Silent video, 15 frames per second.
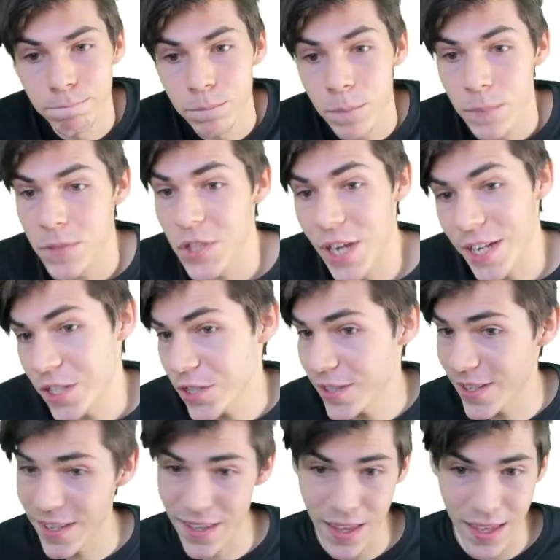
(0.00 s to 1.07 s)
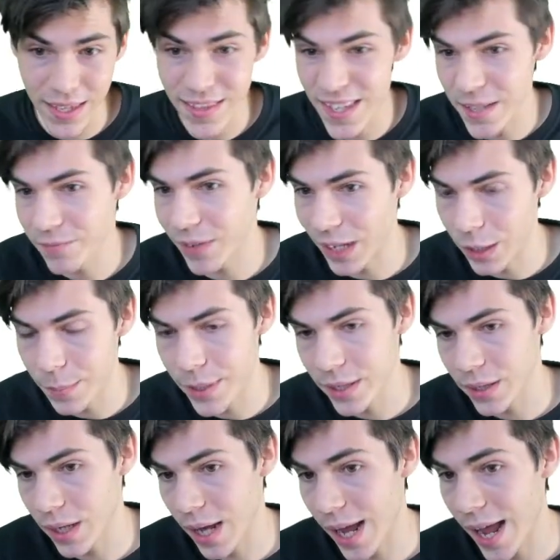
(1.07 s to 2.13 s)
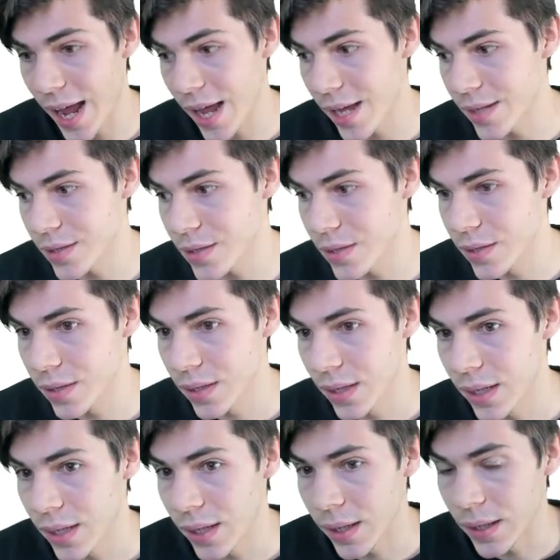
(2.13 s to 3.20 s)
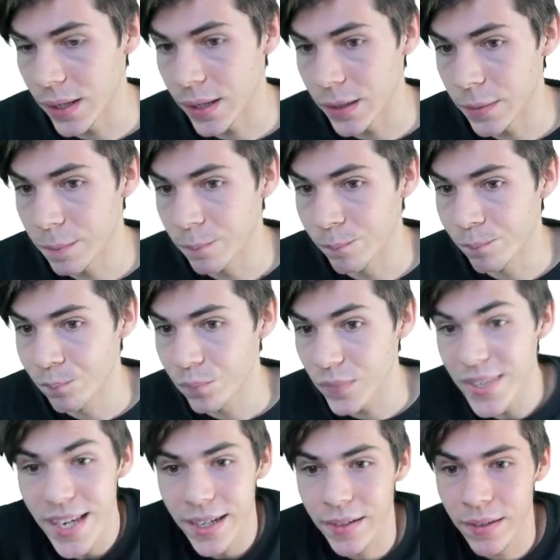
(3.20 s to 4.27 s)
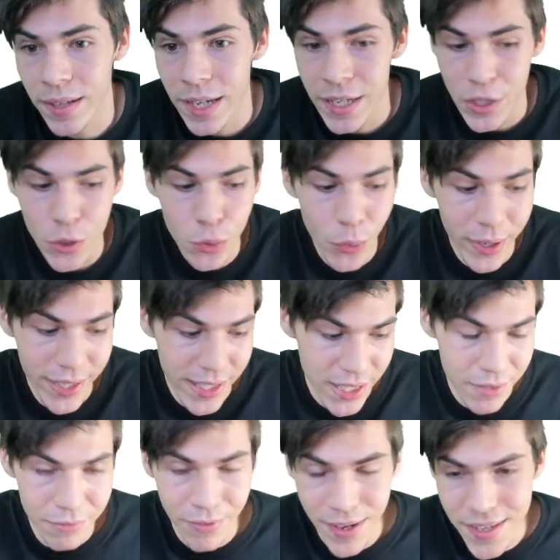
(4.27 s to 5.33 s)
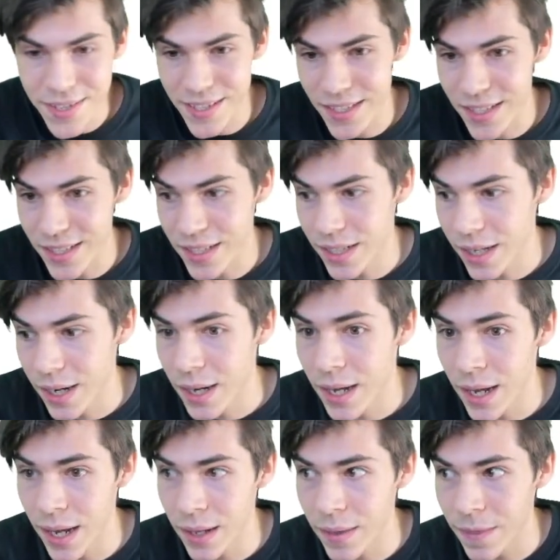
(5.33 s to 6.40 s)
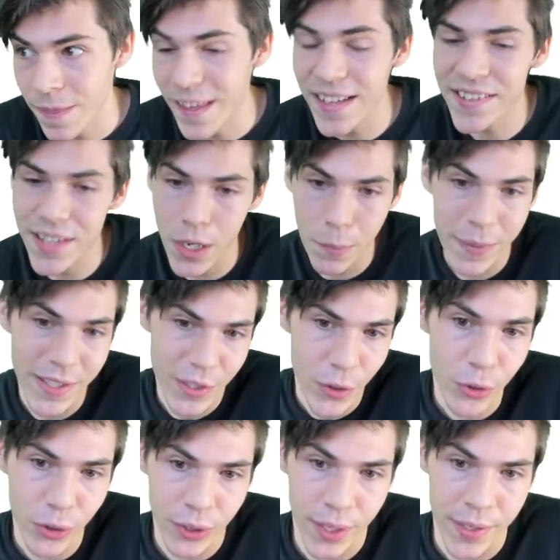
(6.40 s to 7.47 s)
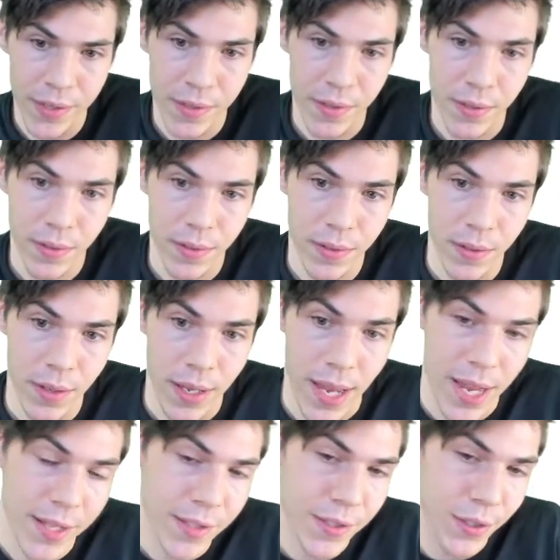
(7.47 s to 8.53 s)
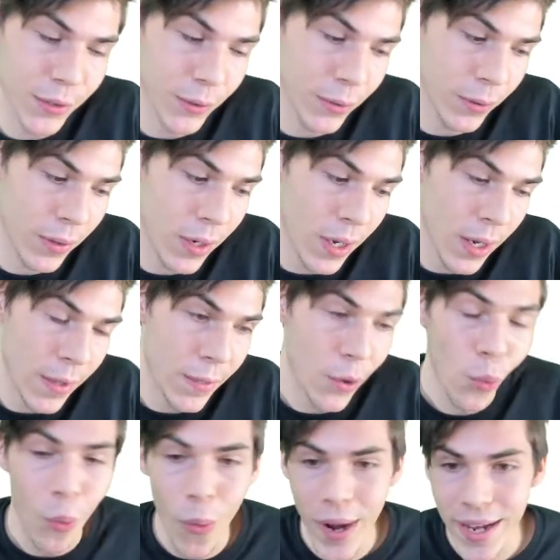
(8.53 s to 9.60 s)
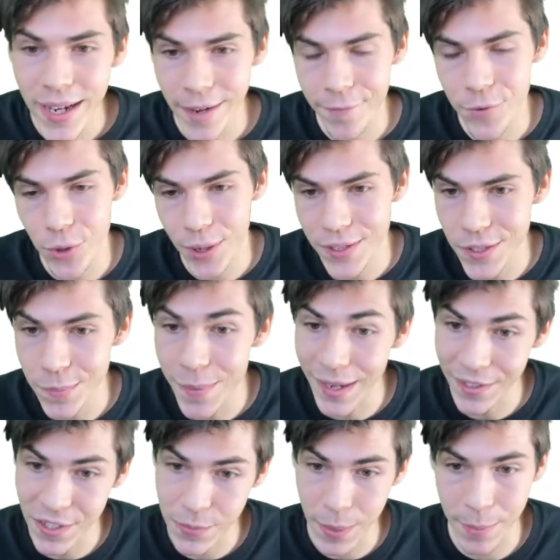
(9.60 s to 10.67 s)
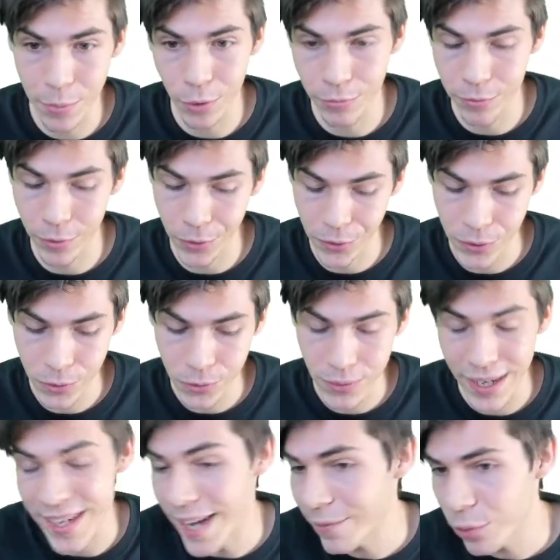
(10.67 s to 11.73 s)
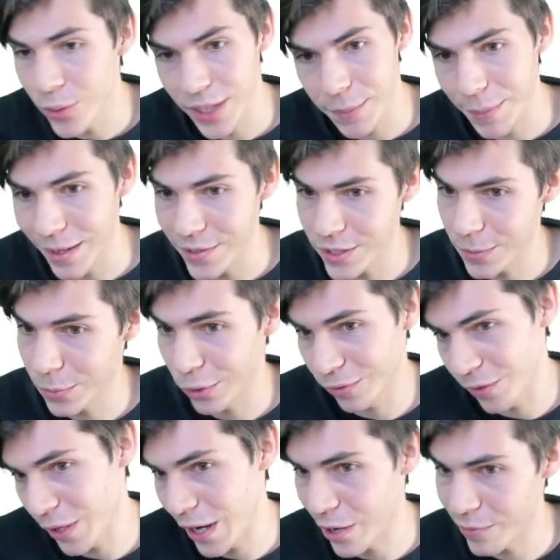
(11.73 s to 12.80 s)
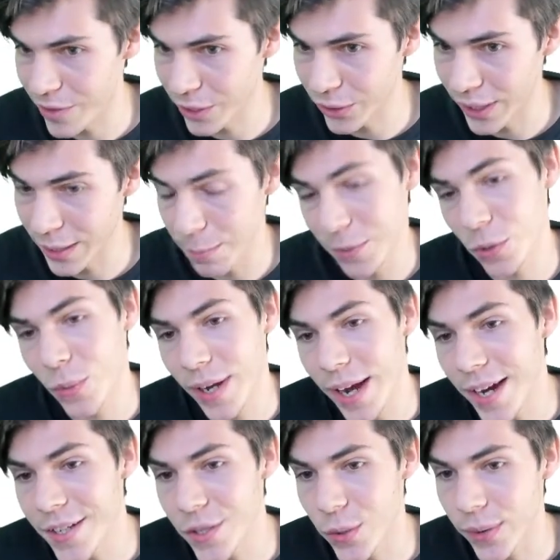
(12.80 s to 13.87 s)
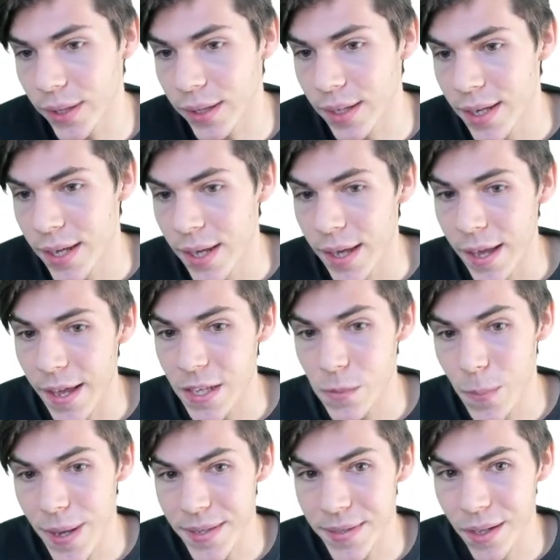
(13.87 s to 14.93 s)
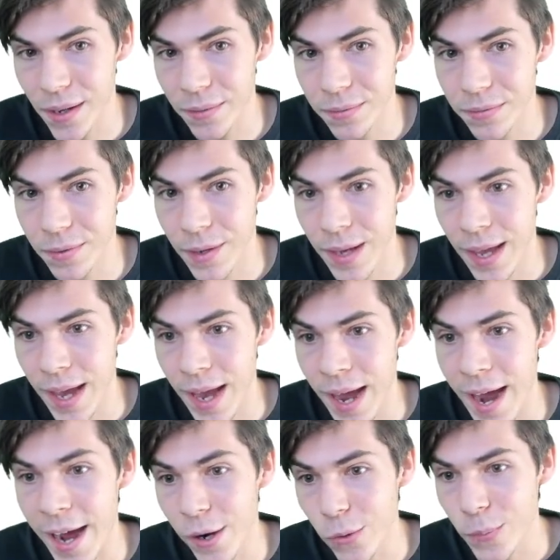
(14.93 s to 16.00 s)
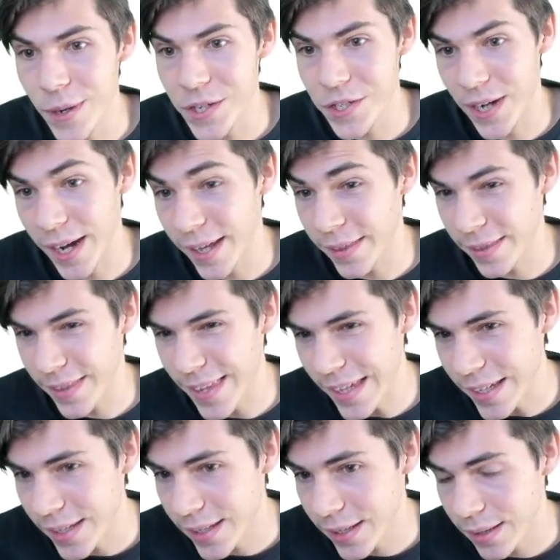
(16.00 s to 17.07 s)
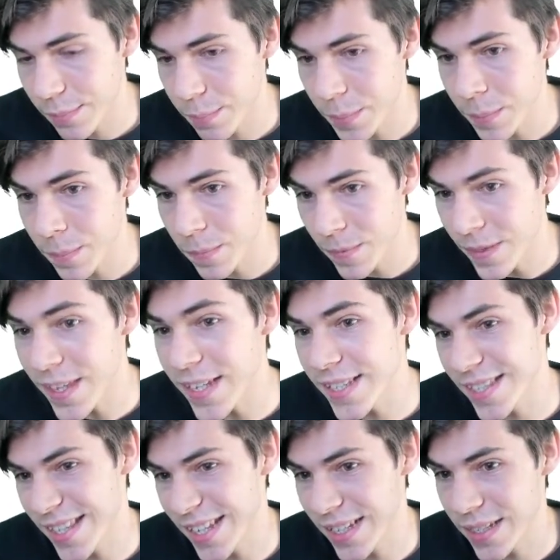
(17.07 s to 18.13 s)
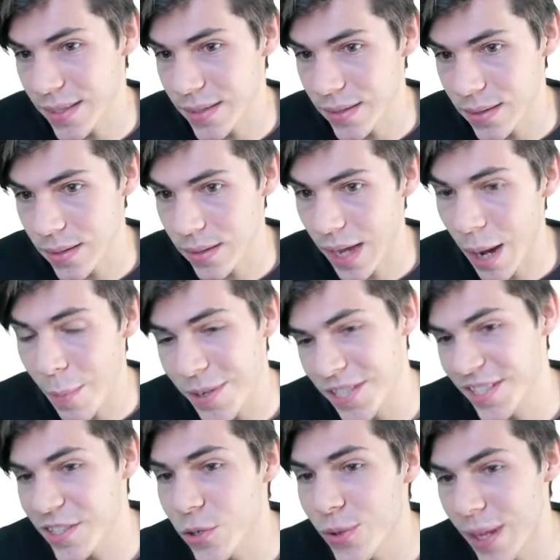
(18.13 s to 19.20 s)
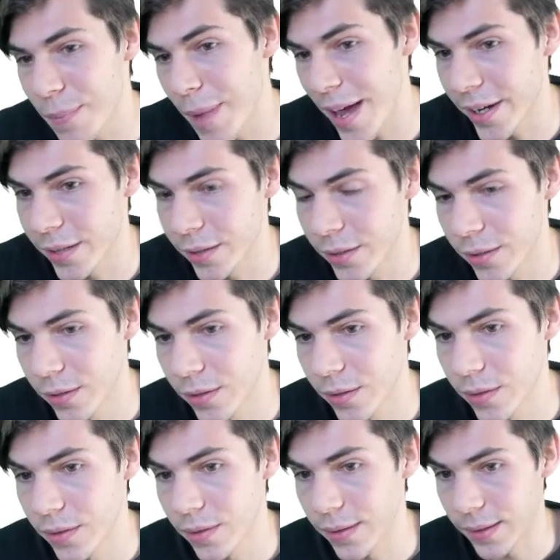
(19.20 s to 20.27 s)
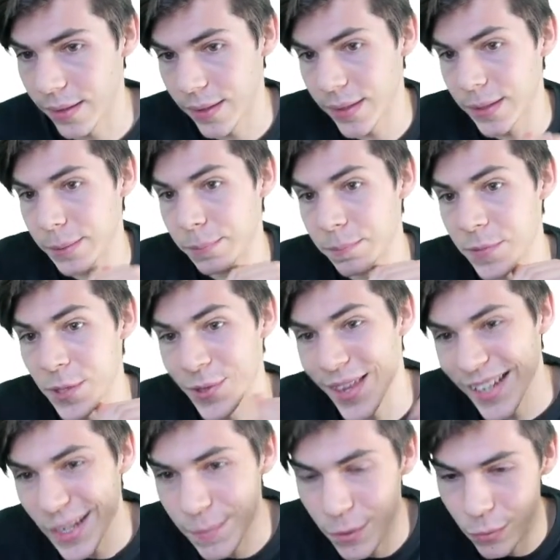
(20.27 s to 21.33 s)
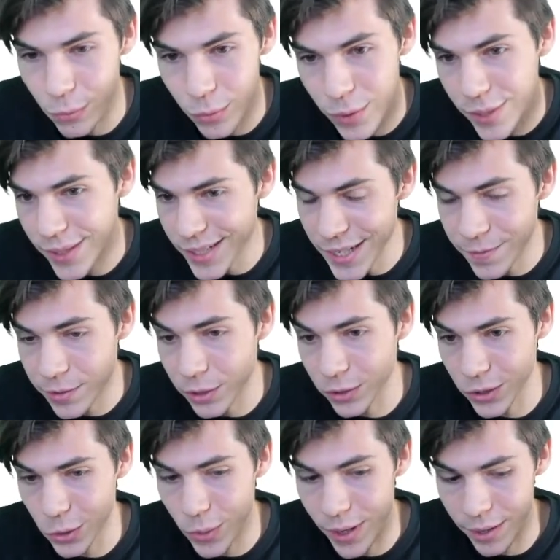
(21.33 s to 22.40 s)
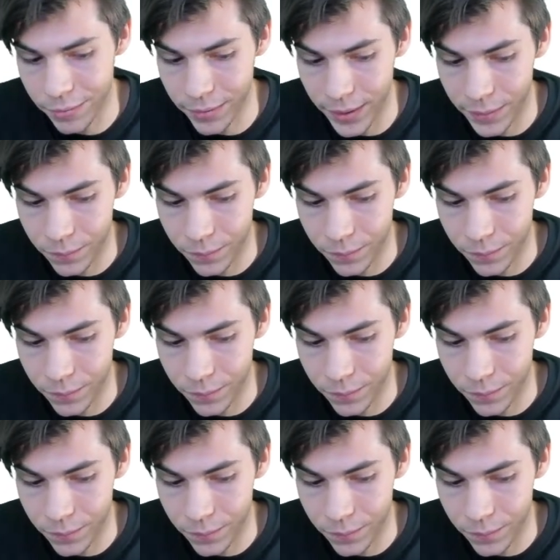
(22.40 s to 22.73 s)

changes in the environment. And yeah, you want to invest in things that are being utilized. And so the way I've tried to balance my portfolio, and everyone can balance their portfolio however they like, but the way I do it is based off how much I think these things, how much do they matter. So that can be really difficult to quantify.